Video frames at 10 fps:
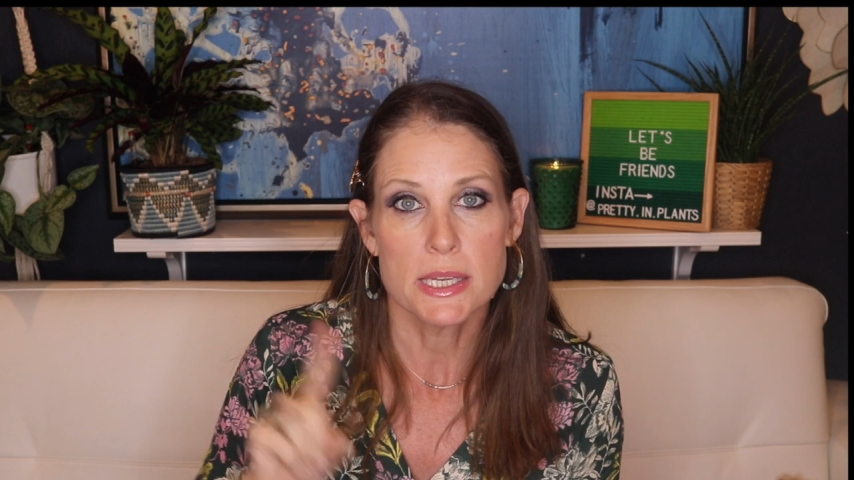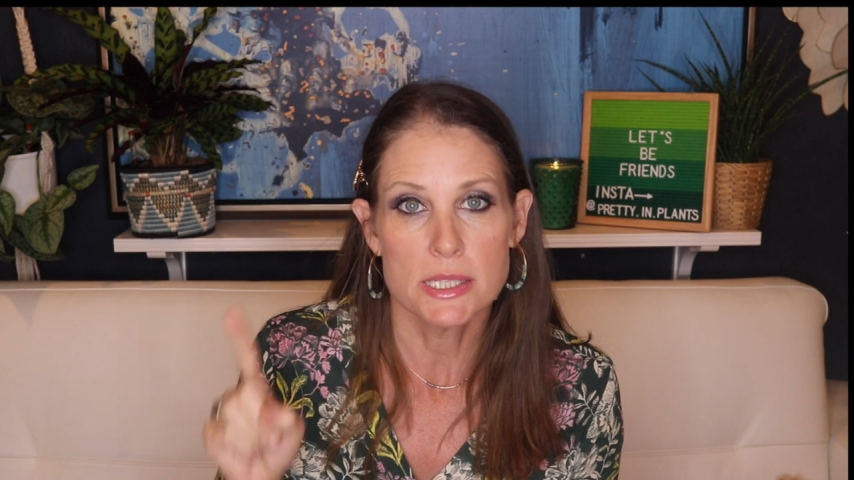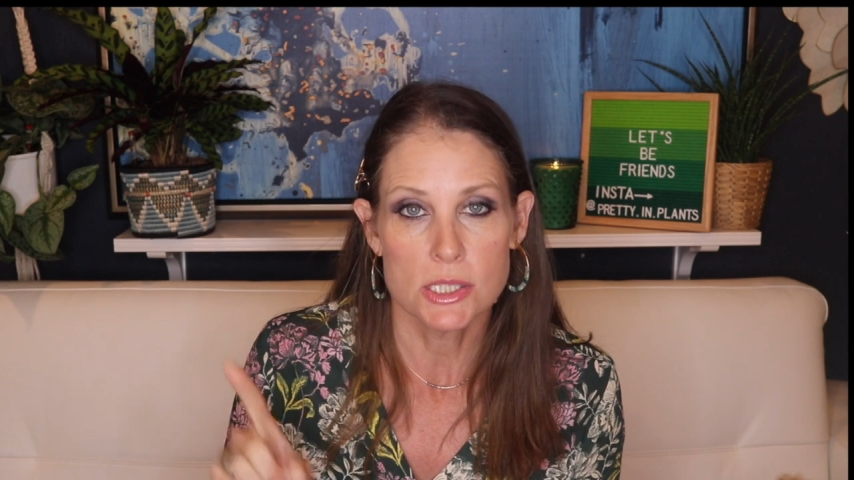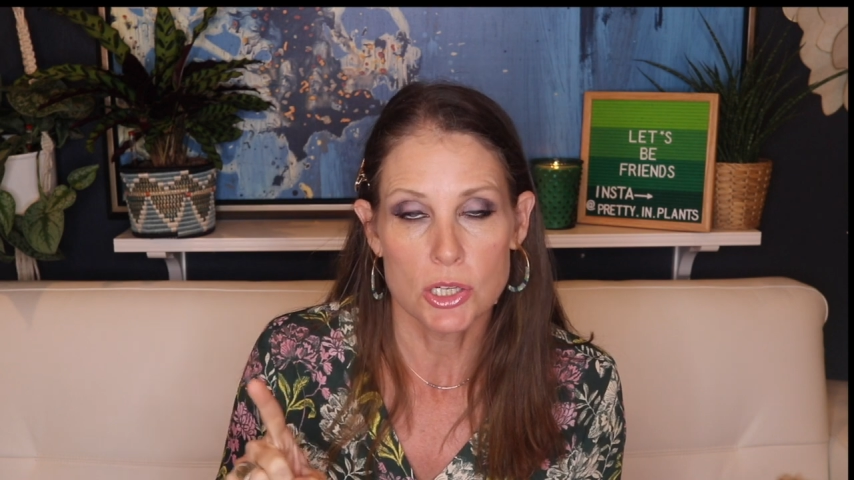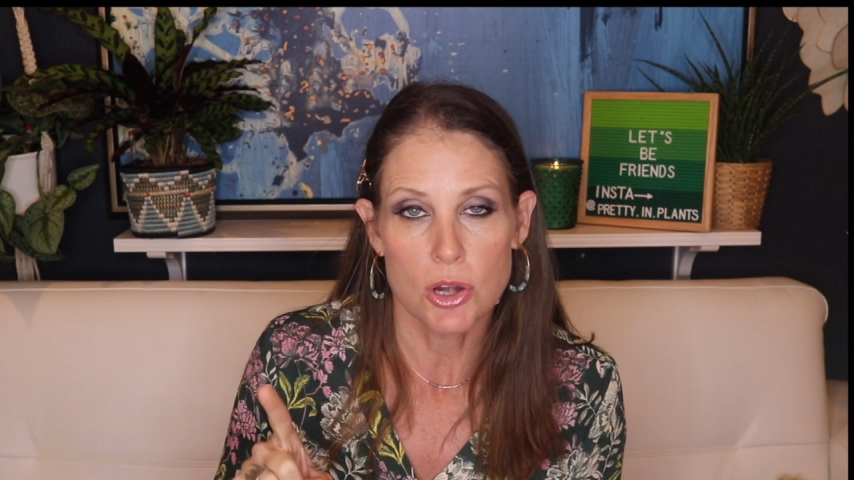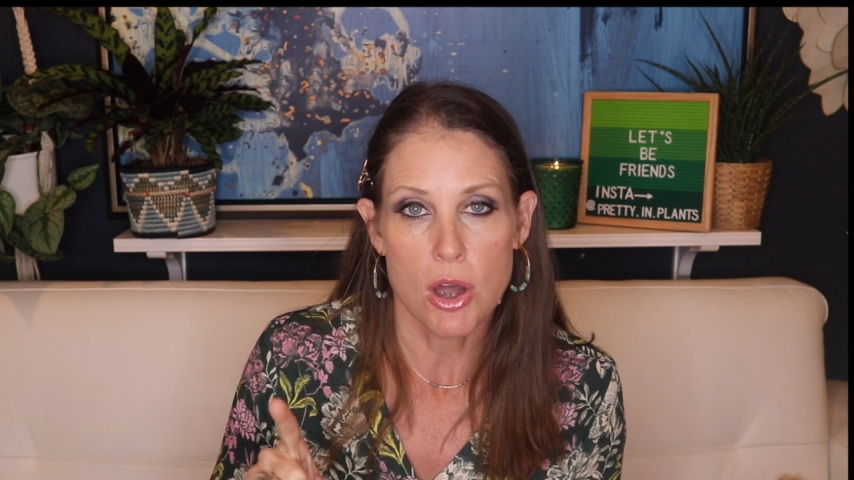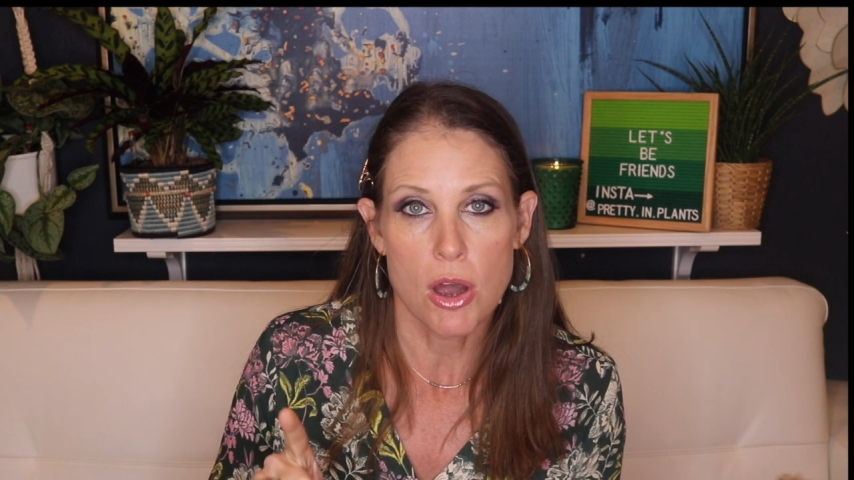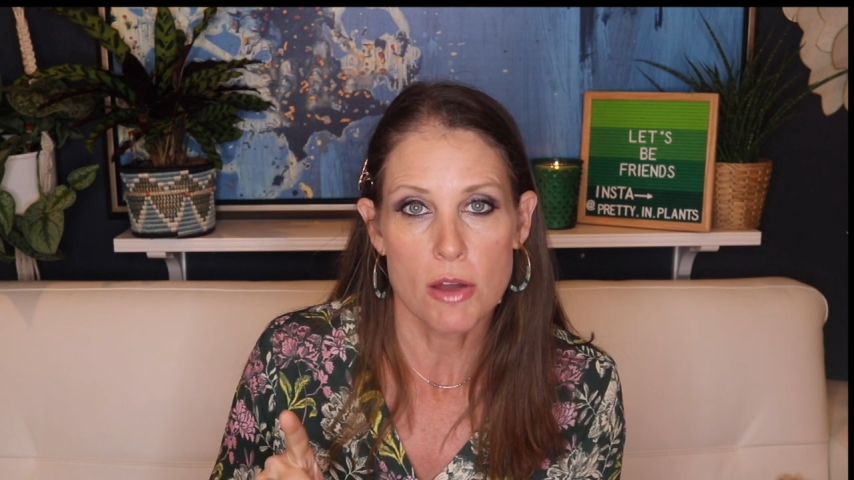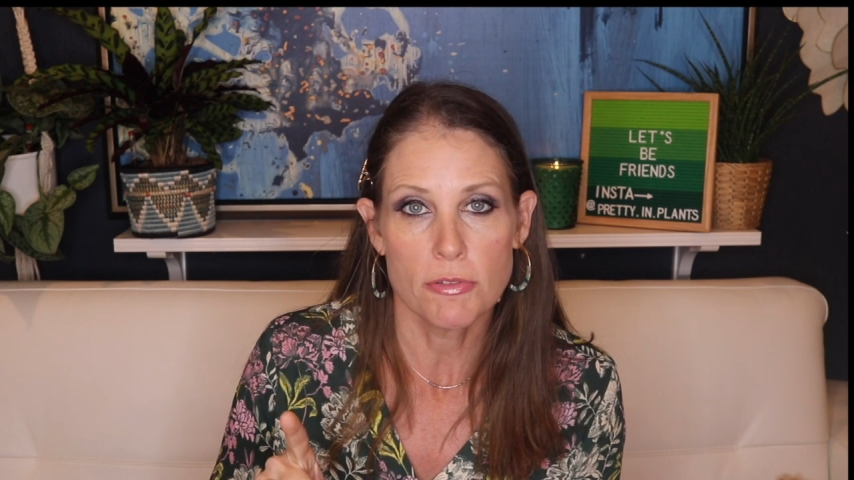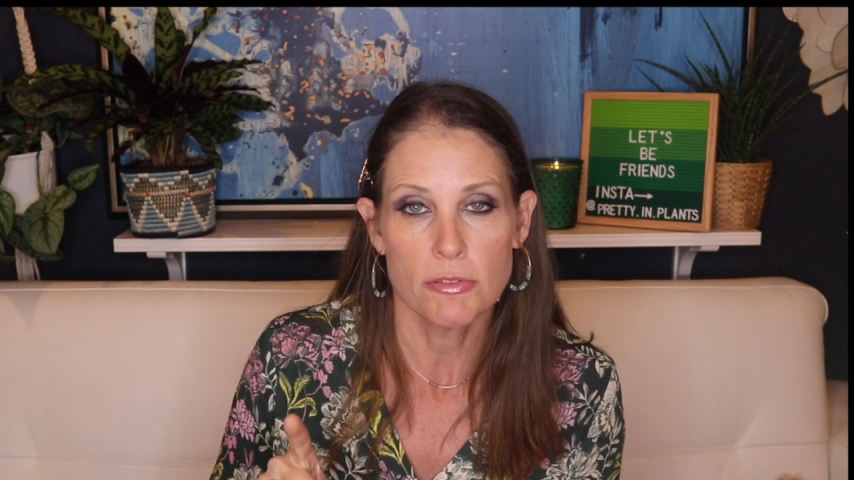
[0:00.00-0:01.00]
it took
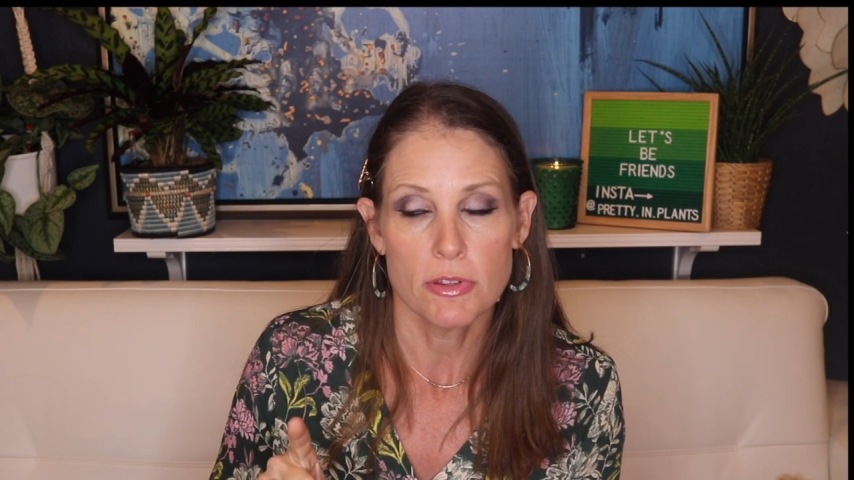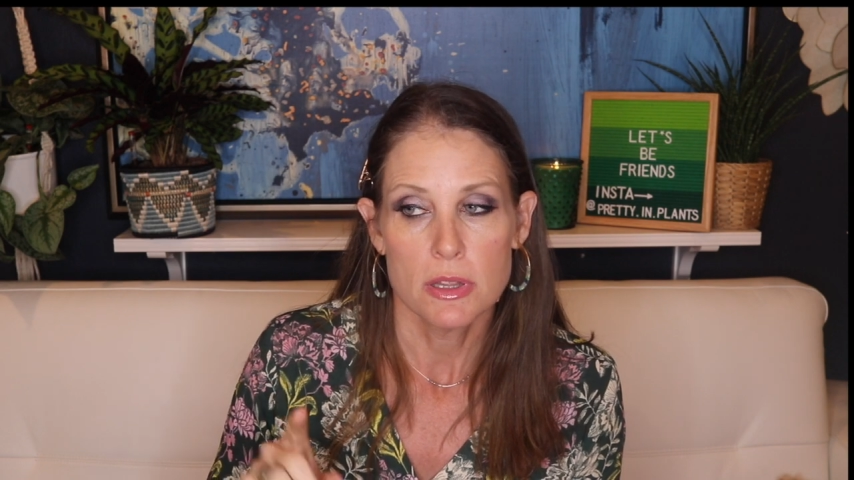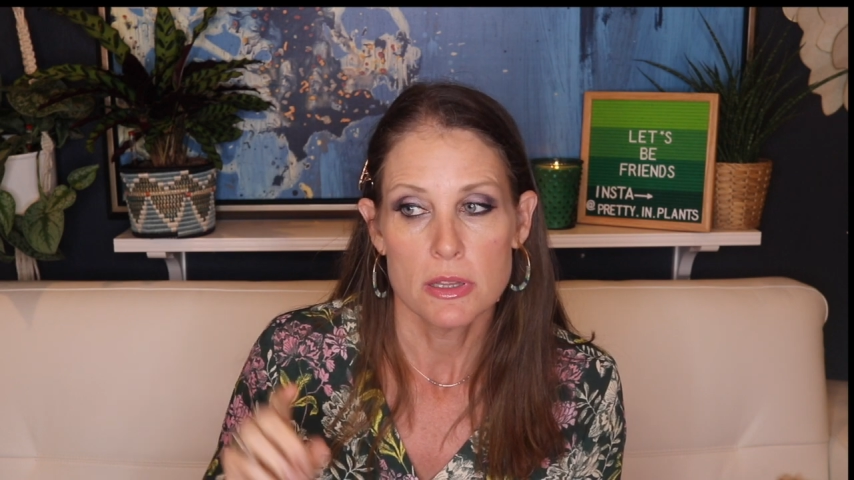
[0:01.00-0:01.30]
off,